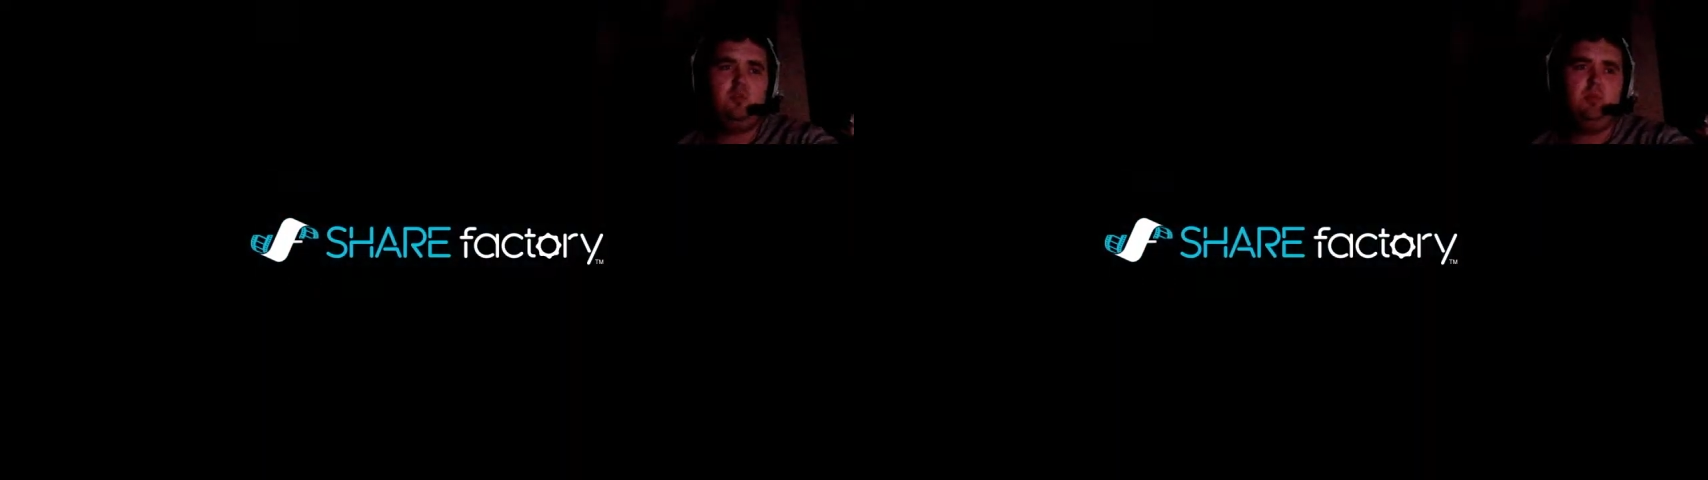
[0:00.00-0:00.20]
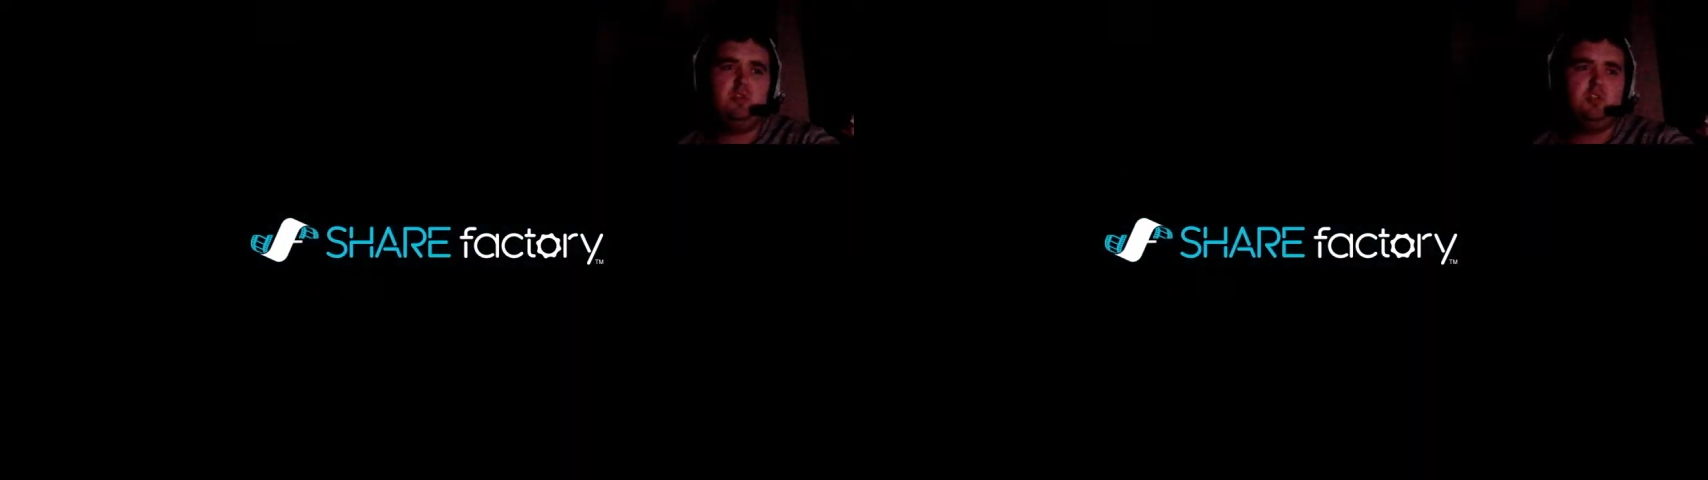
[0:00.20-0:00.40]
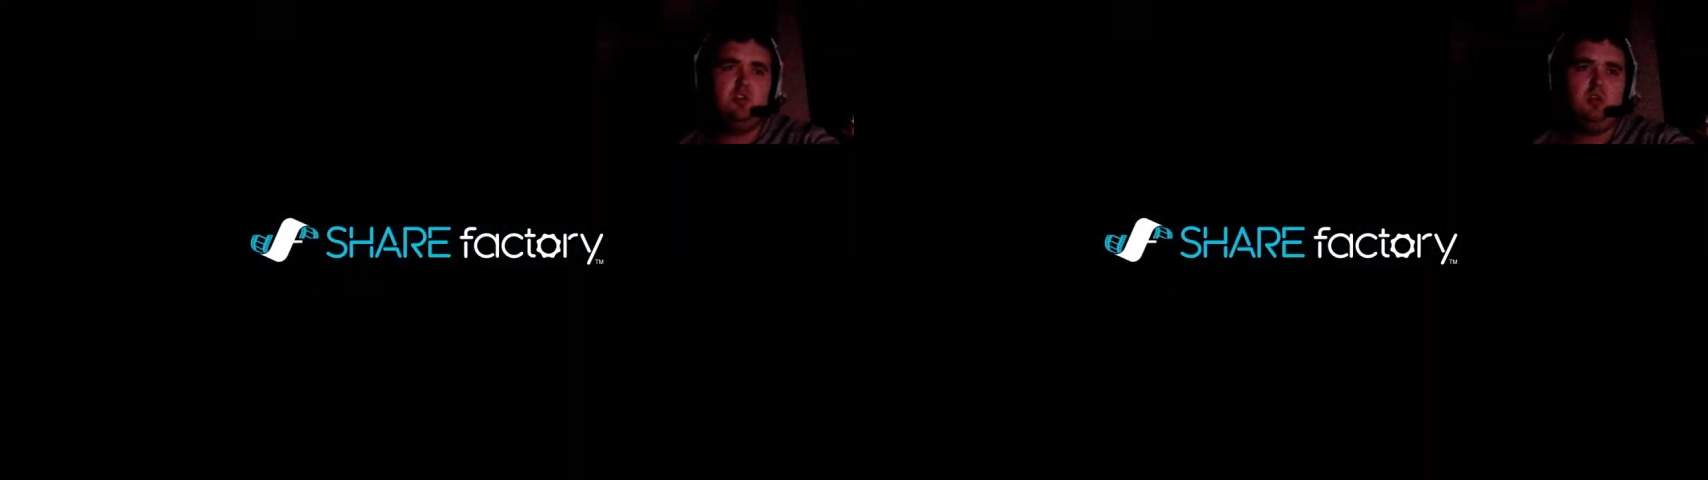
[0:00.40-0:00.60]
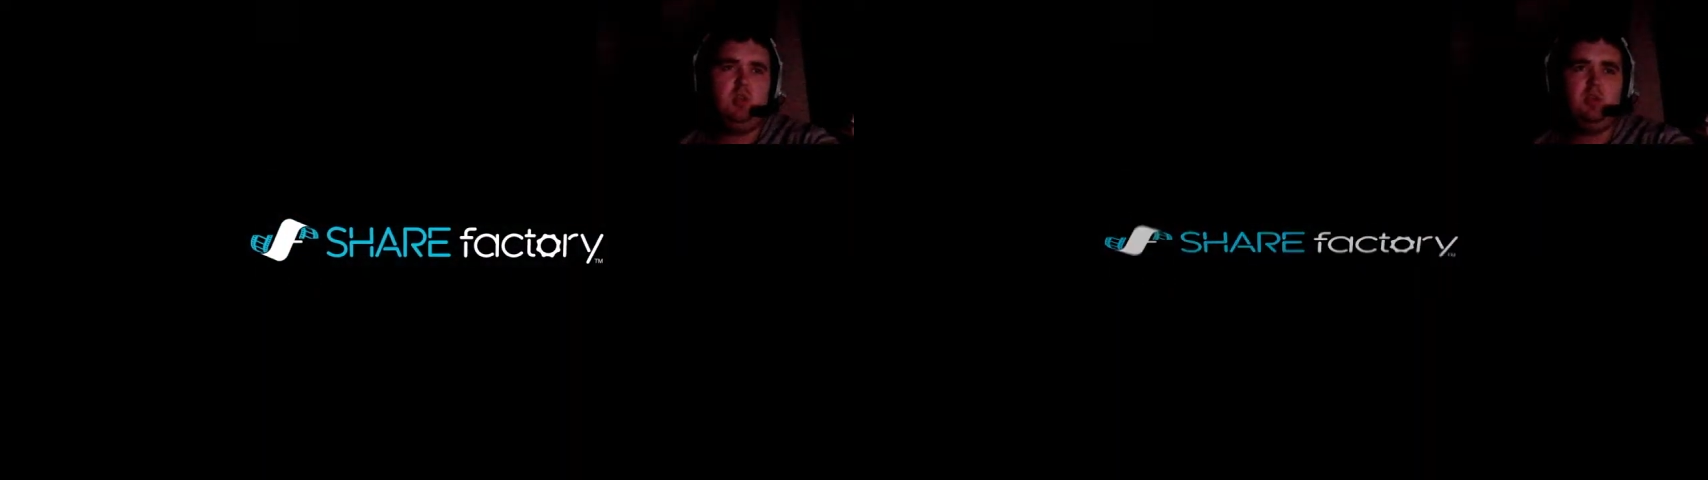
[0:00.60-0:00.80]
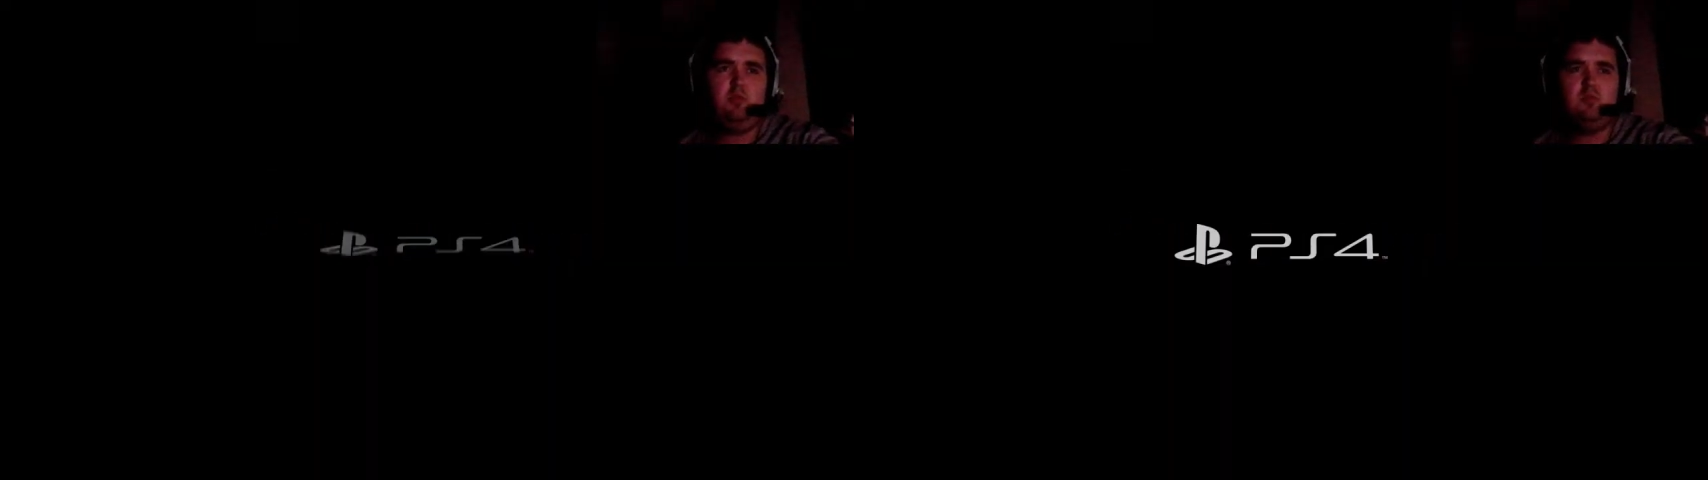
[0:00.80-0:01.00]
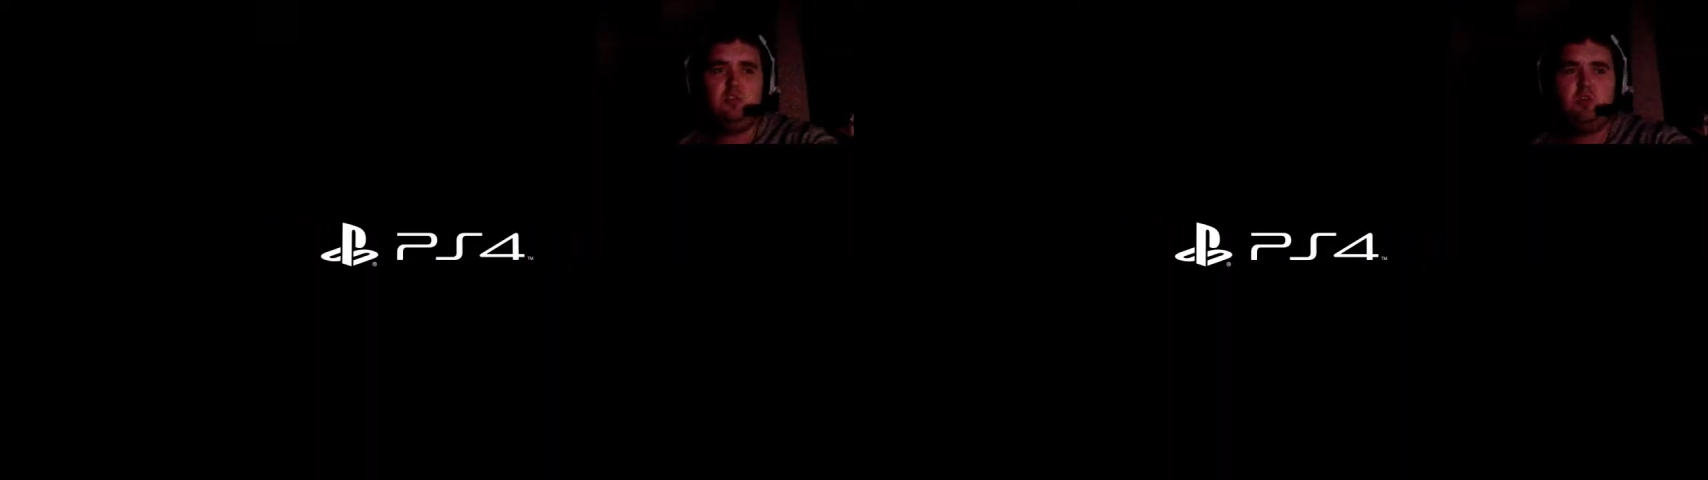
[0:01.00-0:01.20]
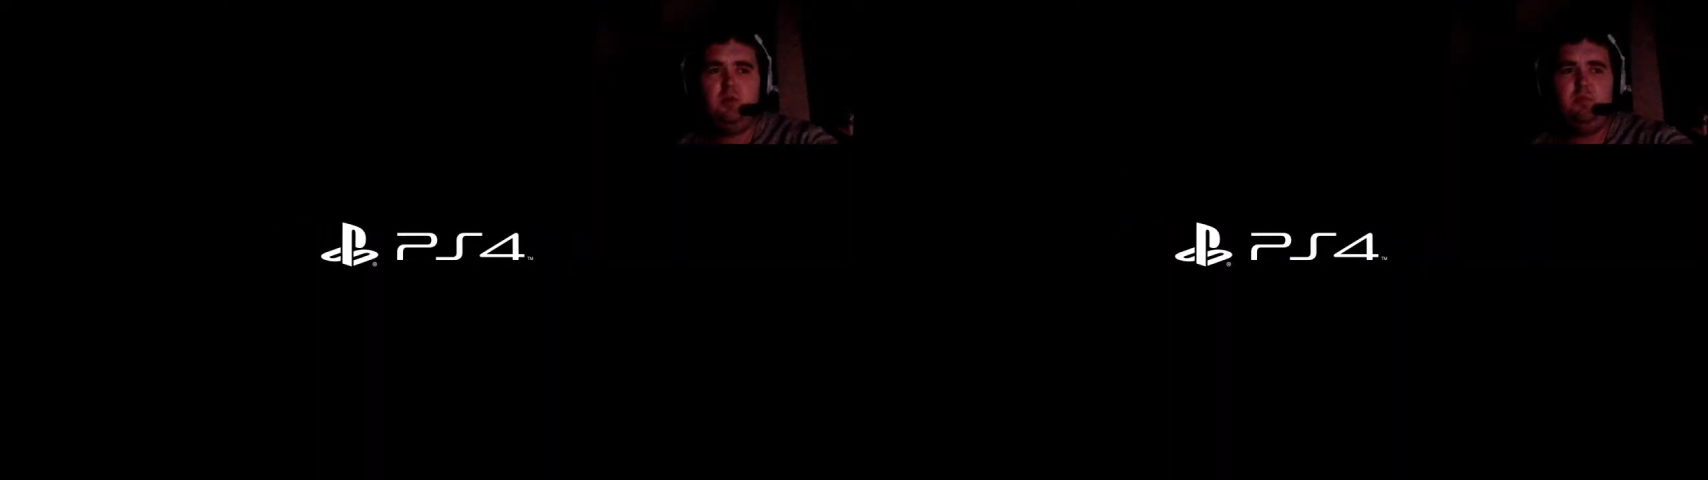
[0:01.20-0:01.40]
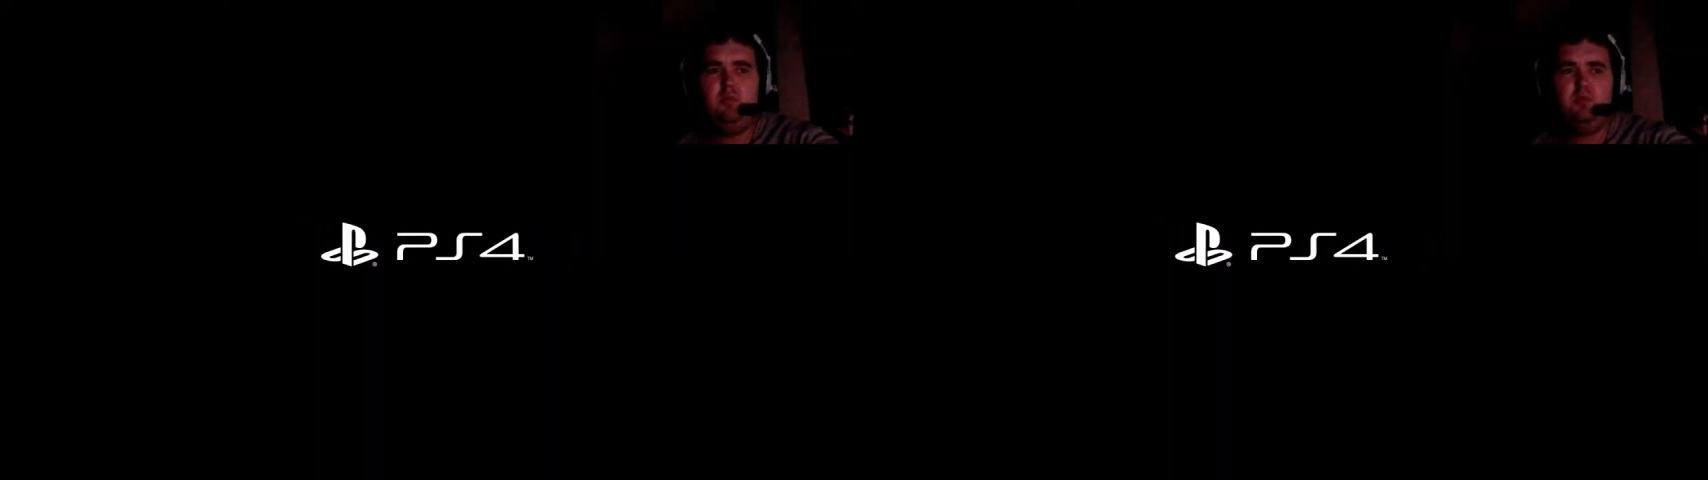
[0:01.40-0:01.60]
Do please enjoy, like, comment, subscribe,